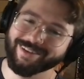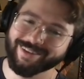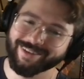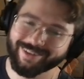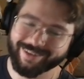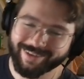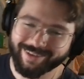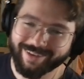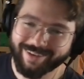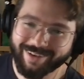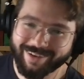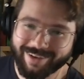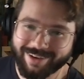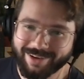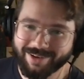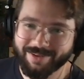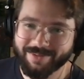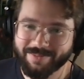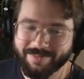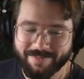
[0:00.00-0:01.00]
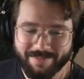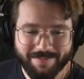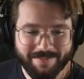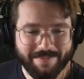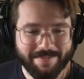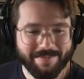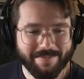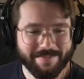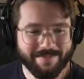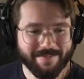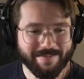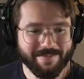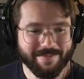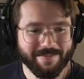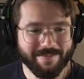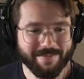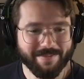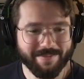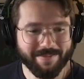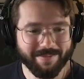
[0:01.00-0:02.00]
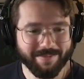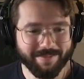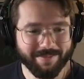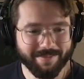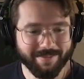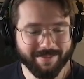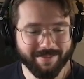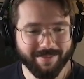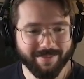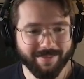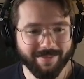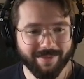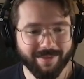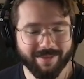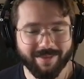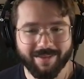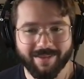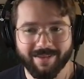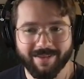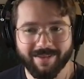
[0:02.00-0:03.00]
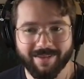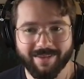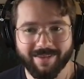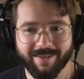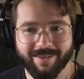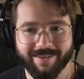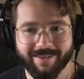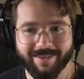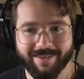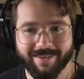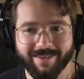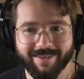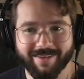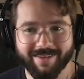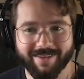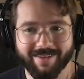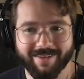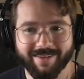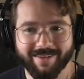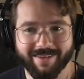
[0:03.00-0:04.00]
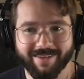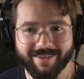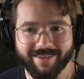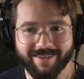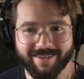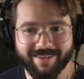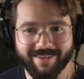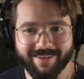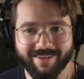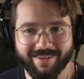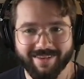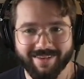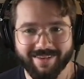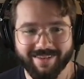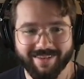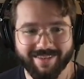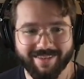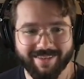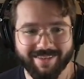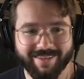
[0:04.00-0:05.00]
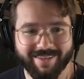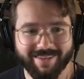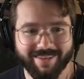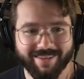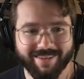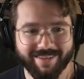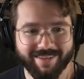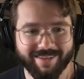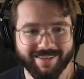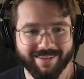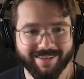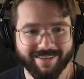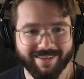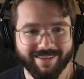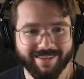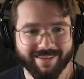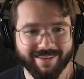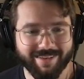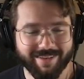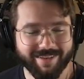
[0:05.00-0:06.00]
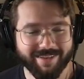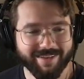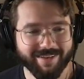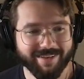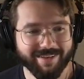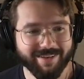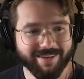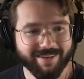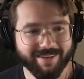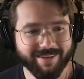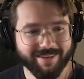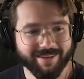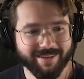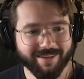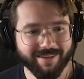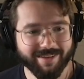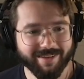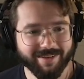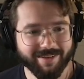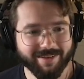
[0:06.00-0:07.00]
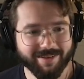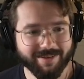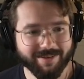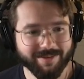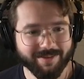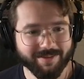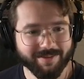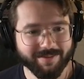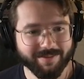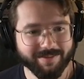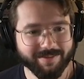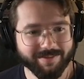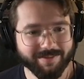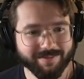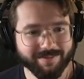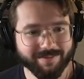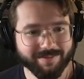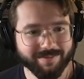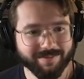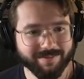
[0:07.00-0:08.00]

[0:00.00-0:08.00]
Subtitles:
No words are spoken by the person on screen.